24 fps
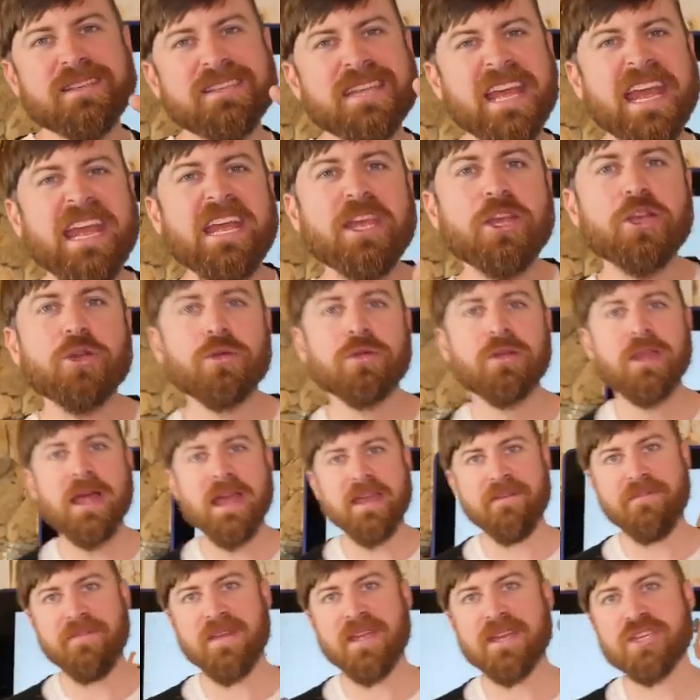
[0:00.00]
Take your
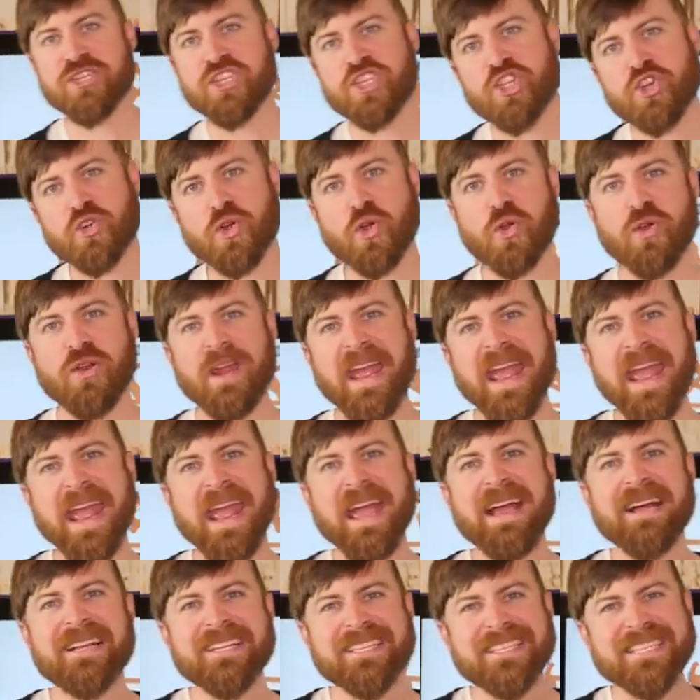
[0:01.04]
life into your own
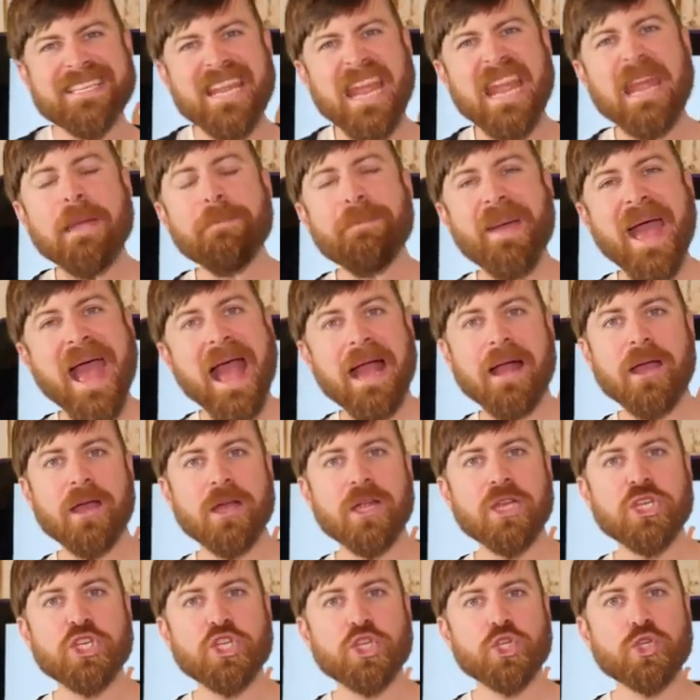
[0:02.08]
hands. Take back
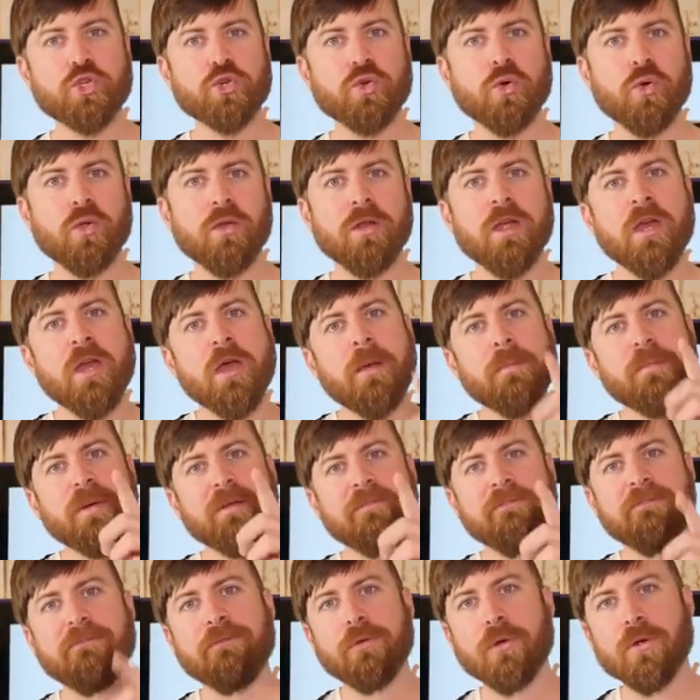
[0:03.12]
control.
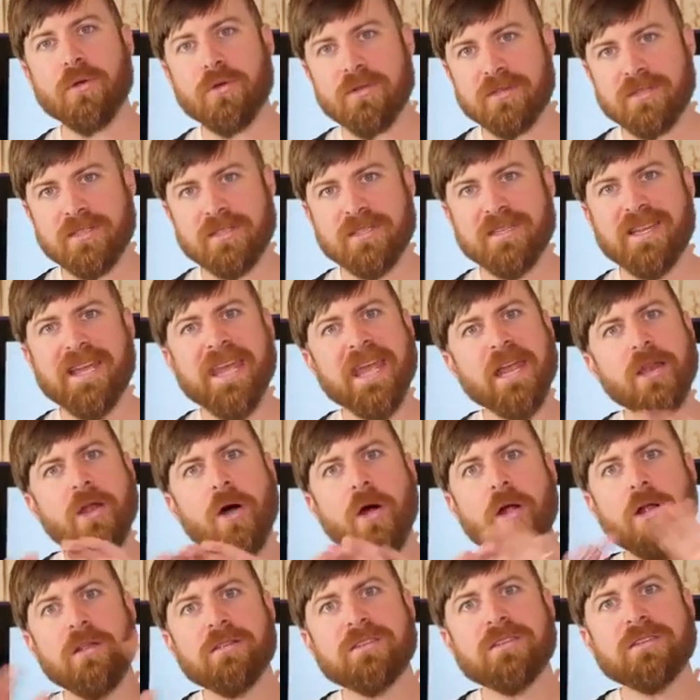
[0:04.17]
But first, it
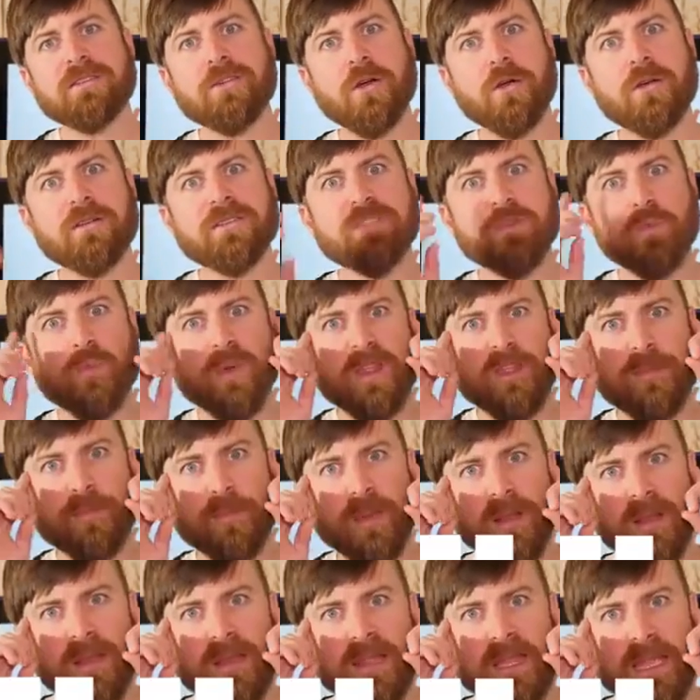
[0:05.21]
all starts with
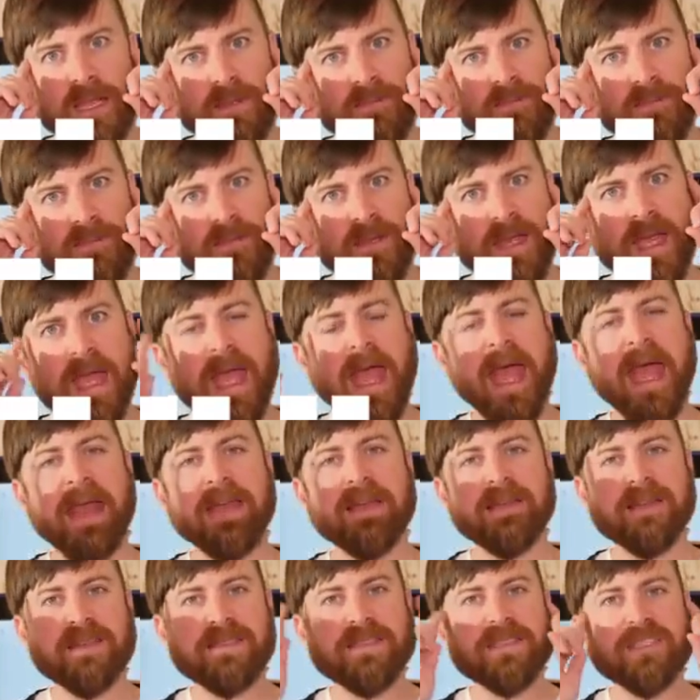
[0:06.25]
belief.
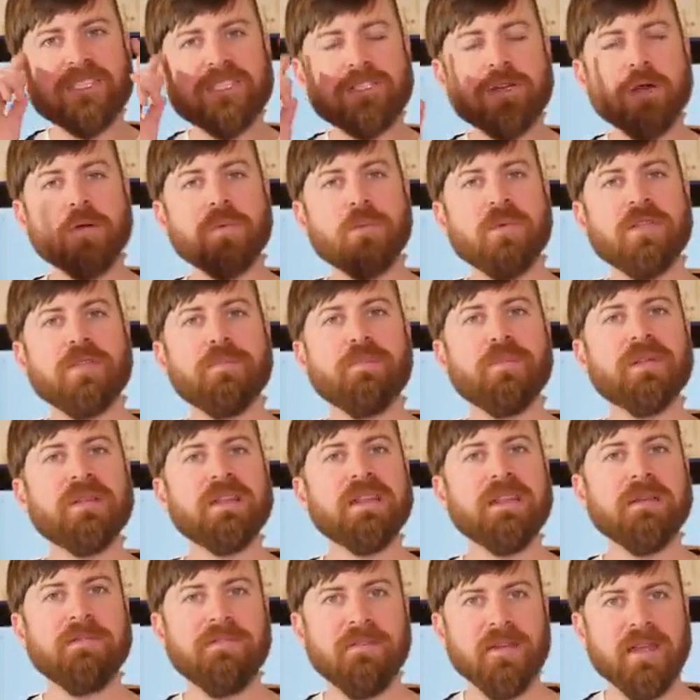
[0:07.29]
And it doesn't start with
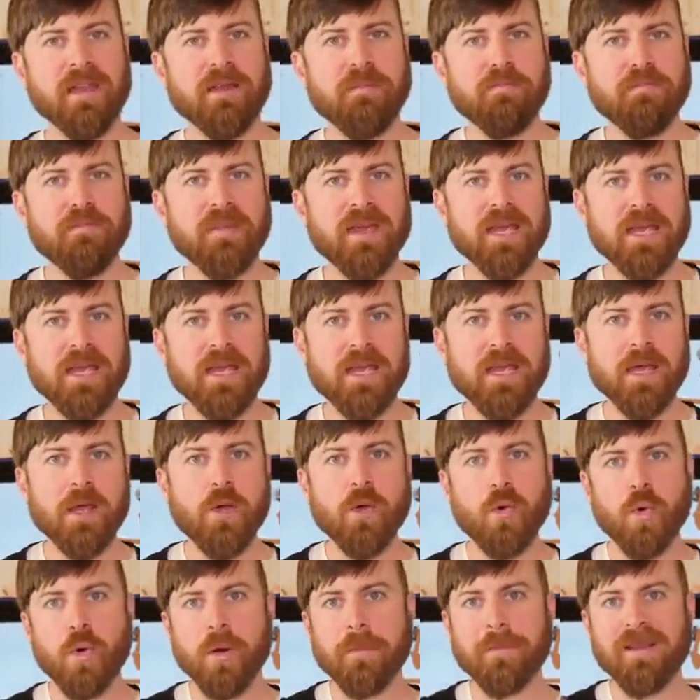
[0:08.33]
belief in me
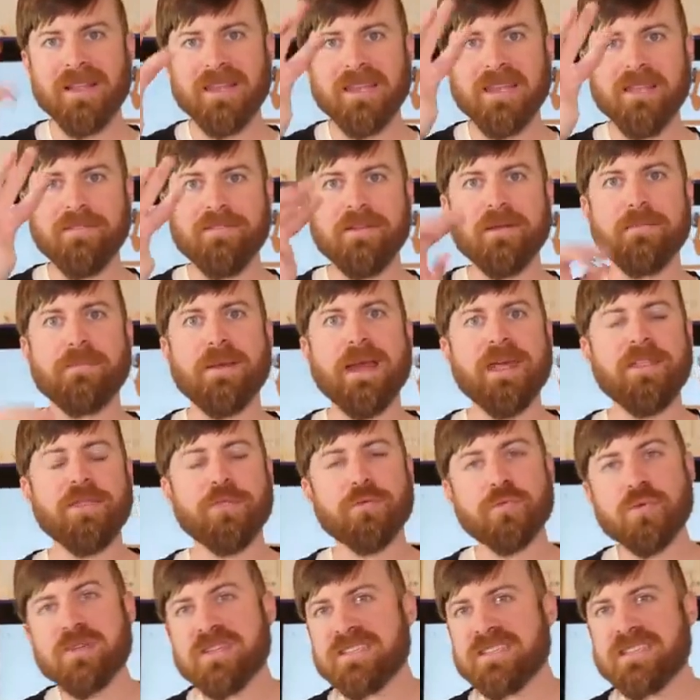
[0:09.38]
or belief in my
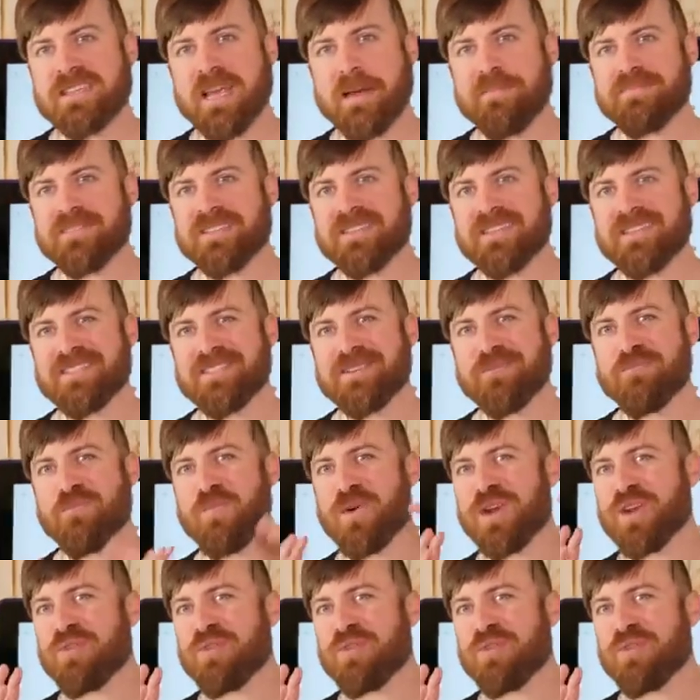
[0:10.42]
three-step system.